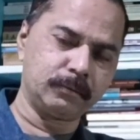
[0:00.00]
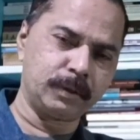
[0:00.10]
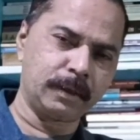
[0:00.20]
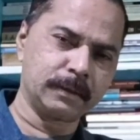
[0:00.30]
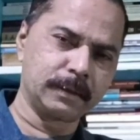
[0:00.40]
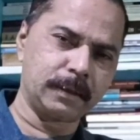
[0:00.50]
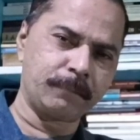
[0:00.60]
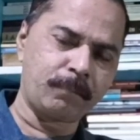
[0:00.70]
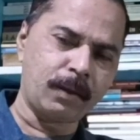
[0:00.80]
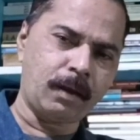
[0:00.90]
can say
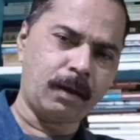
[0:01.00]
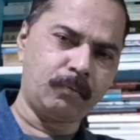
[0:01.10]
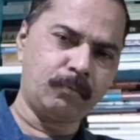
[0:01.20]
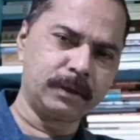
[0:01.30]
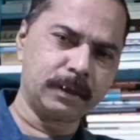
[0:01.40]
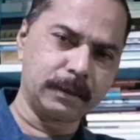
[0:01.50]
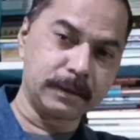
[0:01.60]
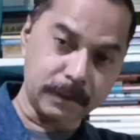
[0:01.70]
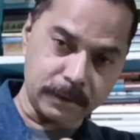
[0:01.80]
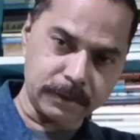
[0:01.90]
we shall
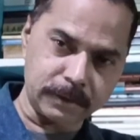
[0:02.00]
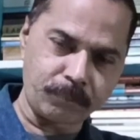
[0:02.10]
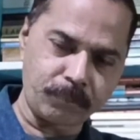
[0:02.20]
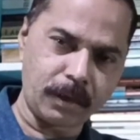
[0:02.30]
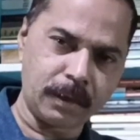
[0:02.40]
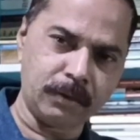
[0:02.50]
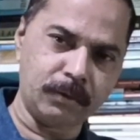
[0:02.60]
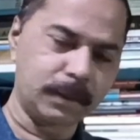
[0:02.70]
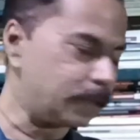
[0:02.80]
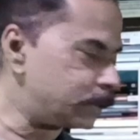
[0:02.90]
discuss in our
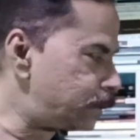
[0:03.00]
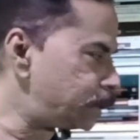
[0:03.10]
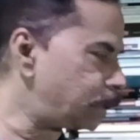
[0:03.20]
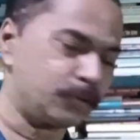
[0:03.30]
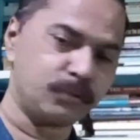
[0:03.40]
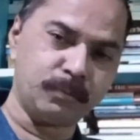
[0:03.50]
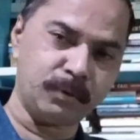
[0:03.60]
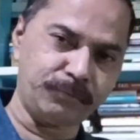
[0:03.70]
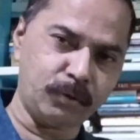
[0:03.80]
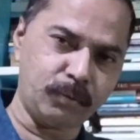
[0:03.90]
classes as we move
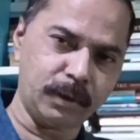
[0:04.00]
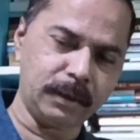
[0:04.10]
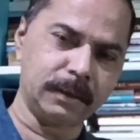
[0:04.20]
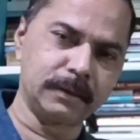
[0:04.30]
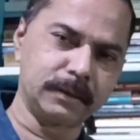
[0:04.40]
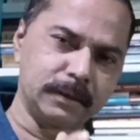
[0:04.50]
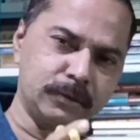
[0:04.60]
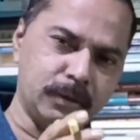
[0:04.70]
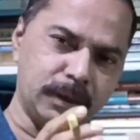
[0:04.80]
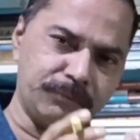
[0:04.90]
forward. This is
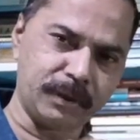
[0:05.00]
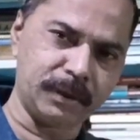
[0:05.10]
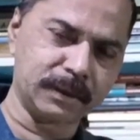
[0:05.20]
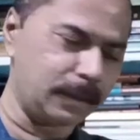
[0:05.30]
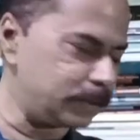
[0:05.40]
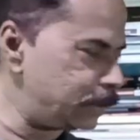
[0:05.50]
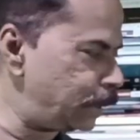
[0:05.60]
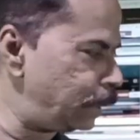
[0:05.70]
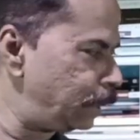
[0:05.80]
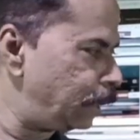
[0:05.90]
only the first class.
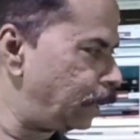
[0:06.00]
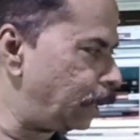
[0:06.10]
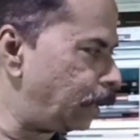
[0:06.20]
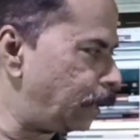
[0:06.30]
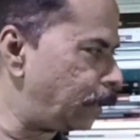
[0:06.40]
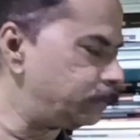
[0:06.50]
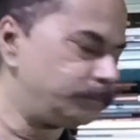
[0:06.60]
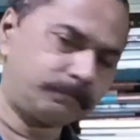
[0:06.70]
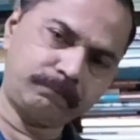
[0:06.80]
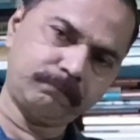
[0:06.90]
The
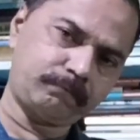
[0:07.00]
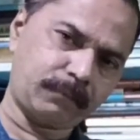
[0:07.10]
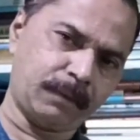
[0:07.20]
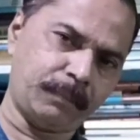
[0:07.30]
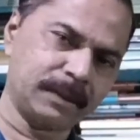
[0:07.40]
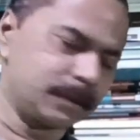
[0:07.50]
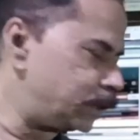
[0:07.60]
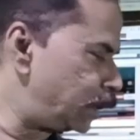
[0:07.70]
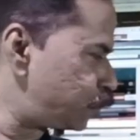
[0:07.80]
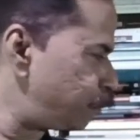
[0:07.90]
best is
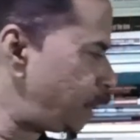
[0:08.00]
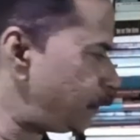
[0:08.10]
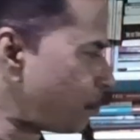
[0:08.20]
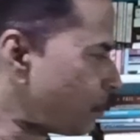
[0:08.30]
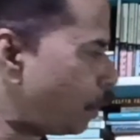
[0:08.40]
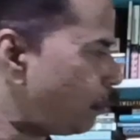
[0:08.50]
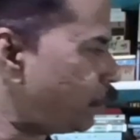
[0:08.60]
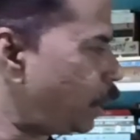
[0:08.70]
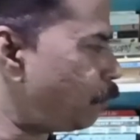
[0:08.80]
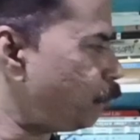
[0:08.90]
yet to be. We
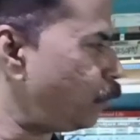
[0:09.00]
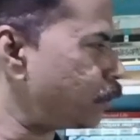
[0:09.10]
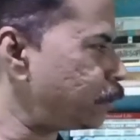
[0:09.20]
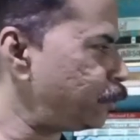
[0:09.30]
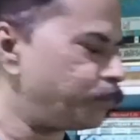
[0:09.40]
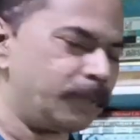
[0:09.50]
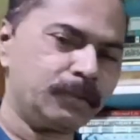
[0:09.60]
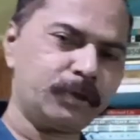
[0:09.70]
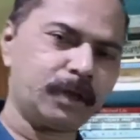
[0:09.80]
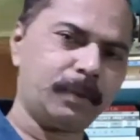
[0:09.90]
have modern European
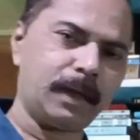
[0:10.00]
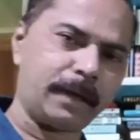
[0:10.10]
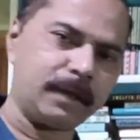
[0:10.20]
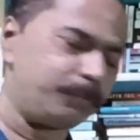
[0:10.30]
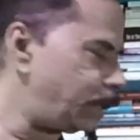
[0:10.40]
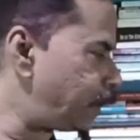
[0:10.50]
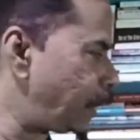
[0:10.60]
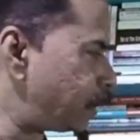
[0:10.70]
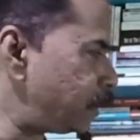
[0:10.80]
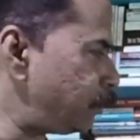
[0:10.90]
drama. I repeat,
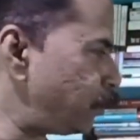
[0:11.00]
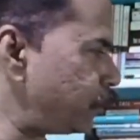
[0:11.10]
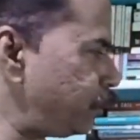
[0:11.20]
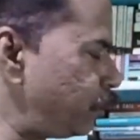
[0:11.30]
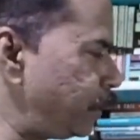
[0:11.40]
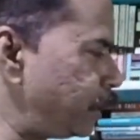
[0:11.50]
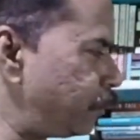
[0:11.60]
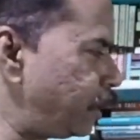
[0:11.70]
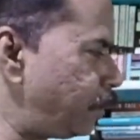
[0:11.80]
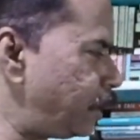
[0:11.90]
on the modern European
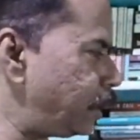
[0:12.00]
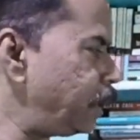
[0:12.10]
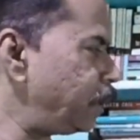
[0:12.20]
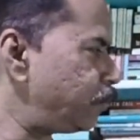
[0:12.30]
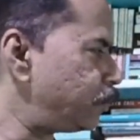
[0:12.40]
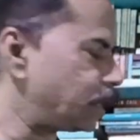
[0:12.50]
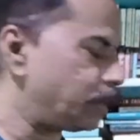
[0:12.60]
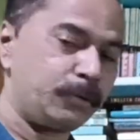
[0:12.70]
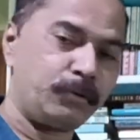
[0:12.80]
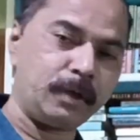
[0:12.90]
drama, we shall
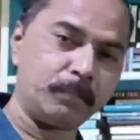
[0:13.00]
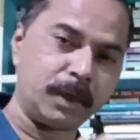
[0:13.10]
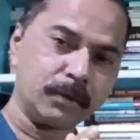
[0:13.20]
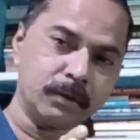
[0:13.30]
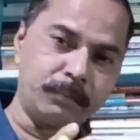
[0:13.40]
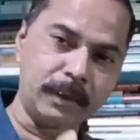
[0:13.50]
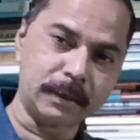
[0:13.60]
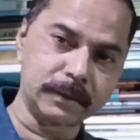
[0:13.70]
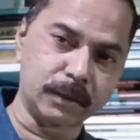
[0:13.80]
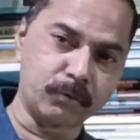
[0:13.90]
be doing Bertolt
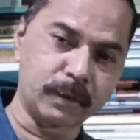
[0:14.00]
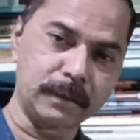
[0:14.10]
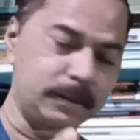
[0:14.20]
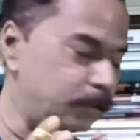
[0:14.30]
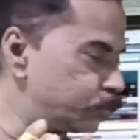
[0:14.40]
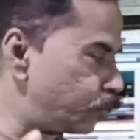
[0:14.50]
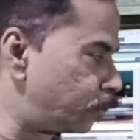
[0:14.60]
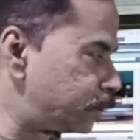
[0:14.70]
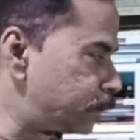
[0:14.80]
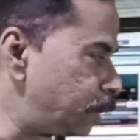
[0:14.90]
Brecht's The Caucasian
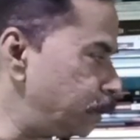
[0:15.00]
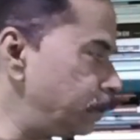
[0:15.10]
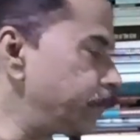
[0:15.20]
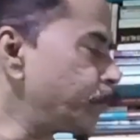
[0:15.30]
Chalk Circle.